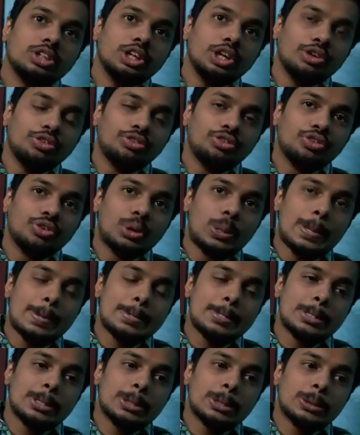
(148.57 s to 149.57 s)
If
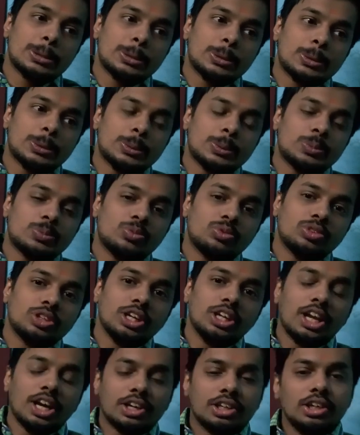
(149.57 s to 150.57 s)

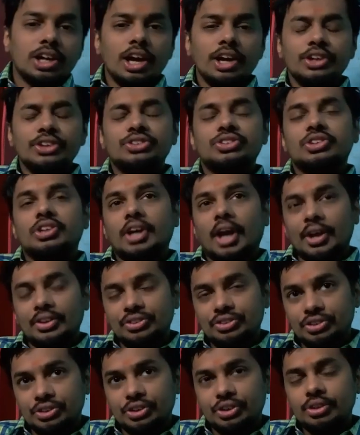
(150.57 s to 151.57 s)
the Lagna is
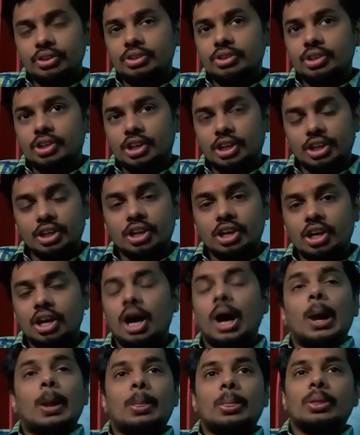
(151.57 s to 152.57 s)
Cancer,
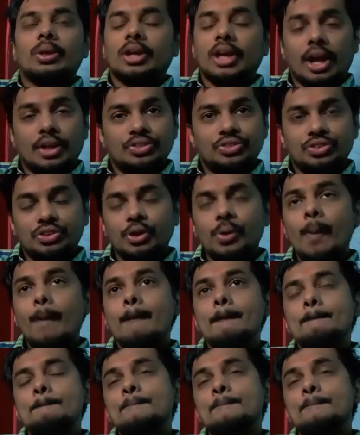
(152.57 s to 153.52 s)
Karka, Cancer,